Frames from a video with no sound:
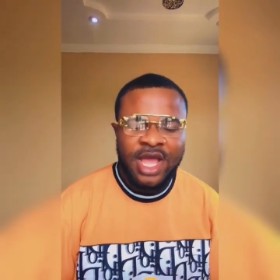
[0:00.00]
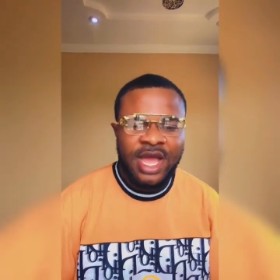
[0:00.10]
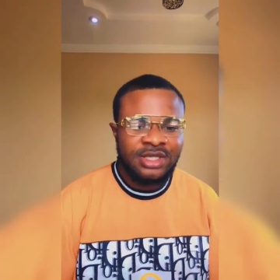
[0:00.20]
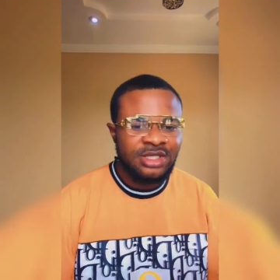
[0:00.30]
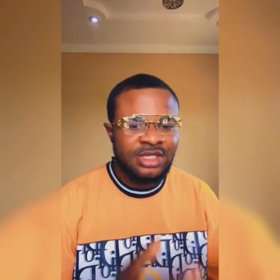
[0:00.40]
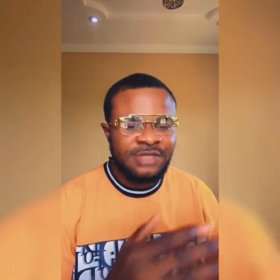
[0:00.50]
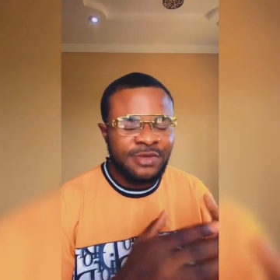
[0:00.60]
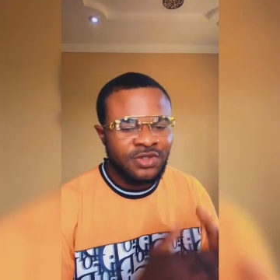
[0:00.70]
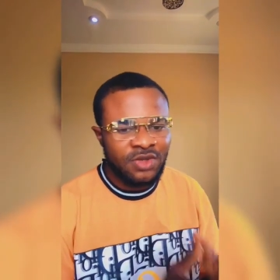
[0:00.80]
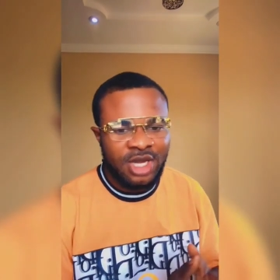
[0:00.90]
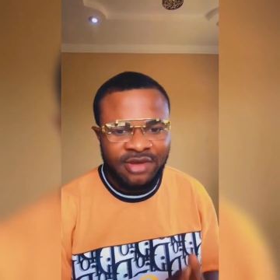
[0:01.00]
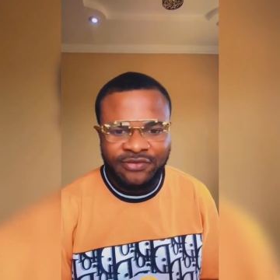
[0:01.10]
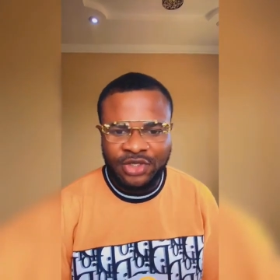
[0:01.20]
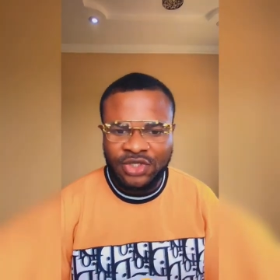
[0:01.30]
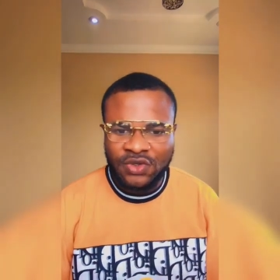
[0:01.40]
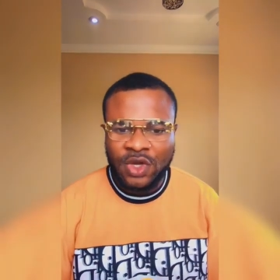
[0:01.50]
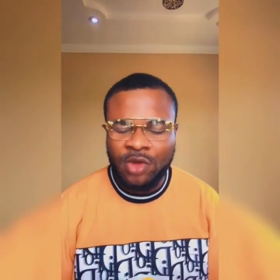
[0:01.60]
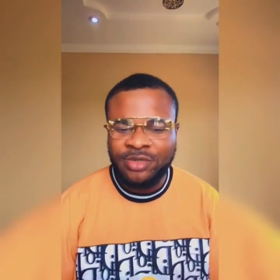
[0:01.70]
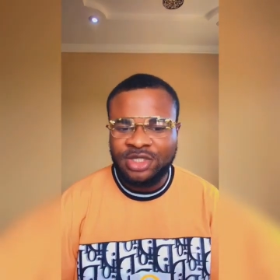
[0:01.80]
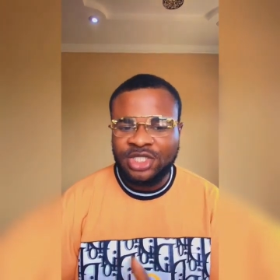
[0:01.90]
And in this particular video, I'll
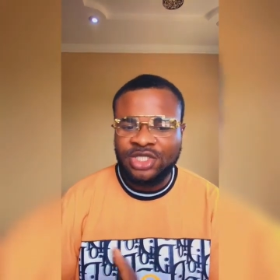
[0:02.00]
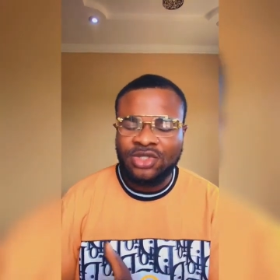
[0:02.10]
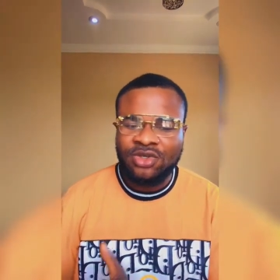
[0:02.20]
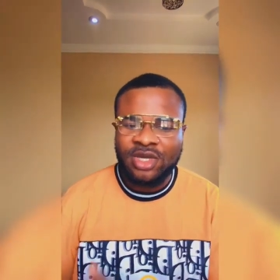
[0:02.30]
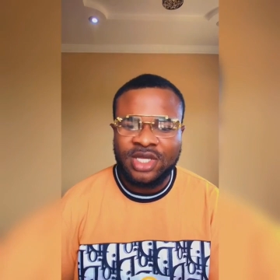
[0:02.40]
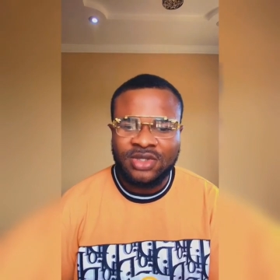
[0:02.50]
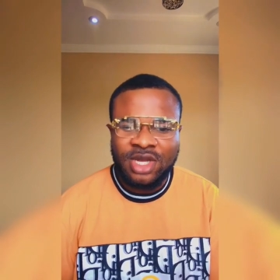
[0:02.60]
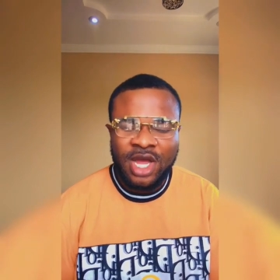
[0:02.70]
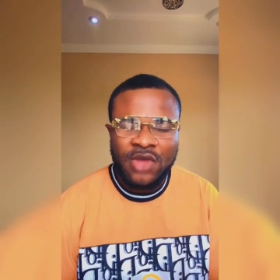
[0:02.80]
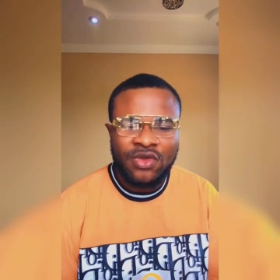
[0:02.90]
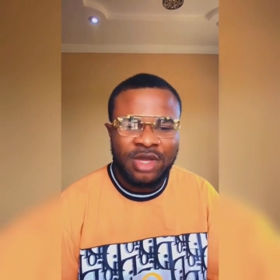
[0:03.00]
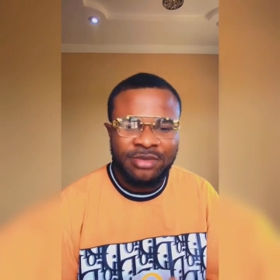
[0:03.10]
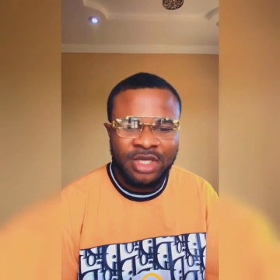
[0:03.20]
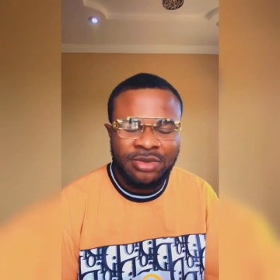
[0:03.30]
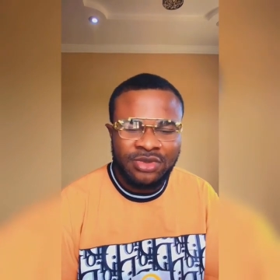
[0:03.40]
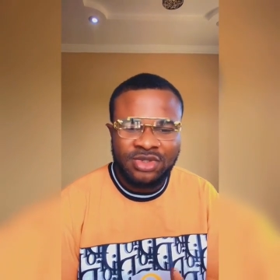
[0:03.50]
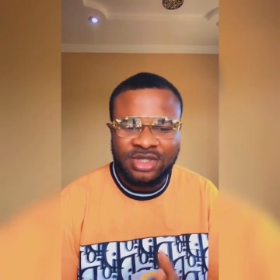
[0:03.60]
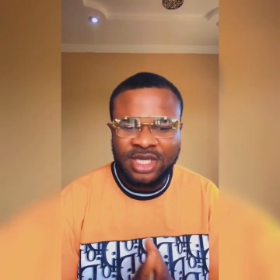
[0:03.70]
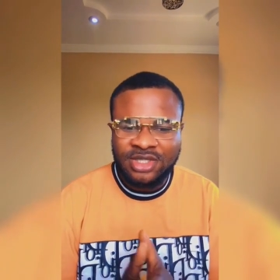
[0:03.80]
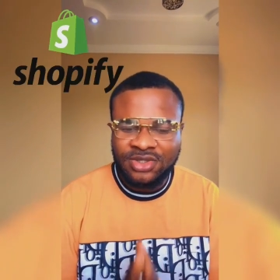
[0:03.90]
be teaching you guys on how you can be able to
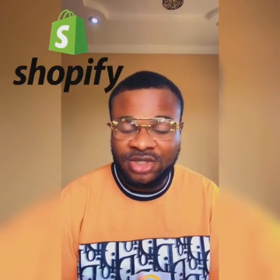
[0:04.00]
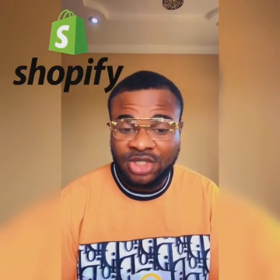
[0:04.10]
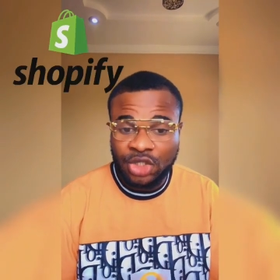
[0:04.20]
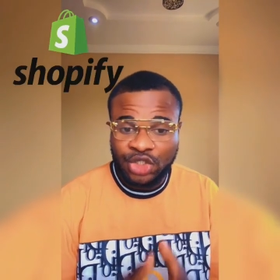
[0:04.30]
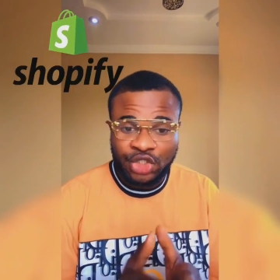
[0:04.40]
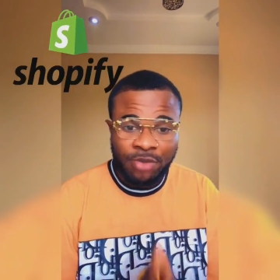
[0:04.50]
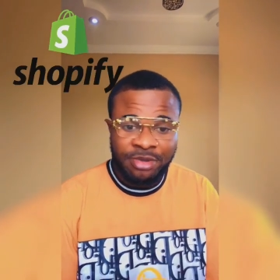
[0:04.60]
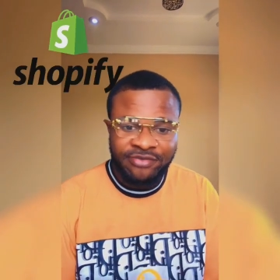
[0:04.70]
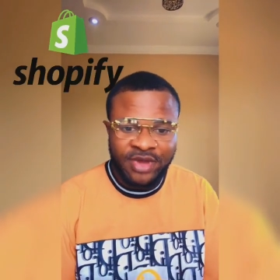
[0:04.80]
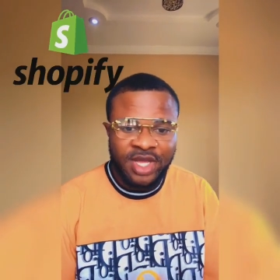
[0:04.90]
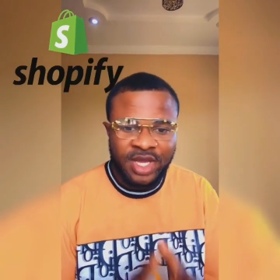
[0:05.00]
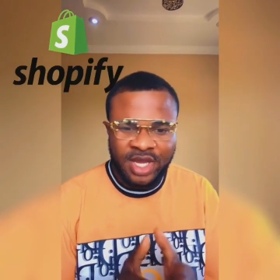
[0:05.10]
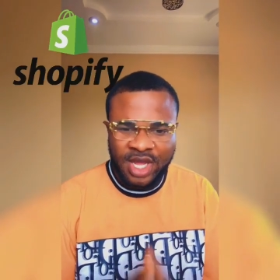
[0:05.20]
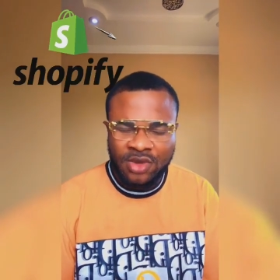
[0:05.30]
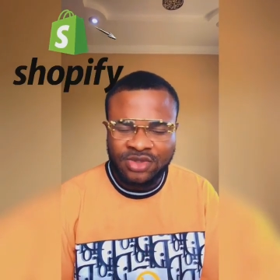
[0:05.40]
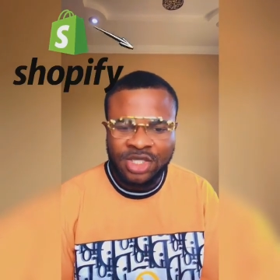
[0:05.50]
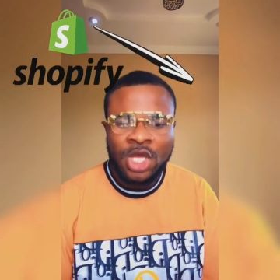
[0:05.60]
start using your Shopify account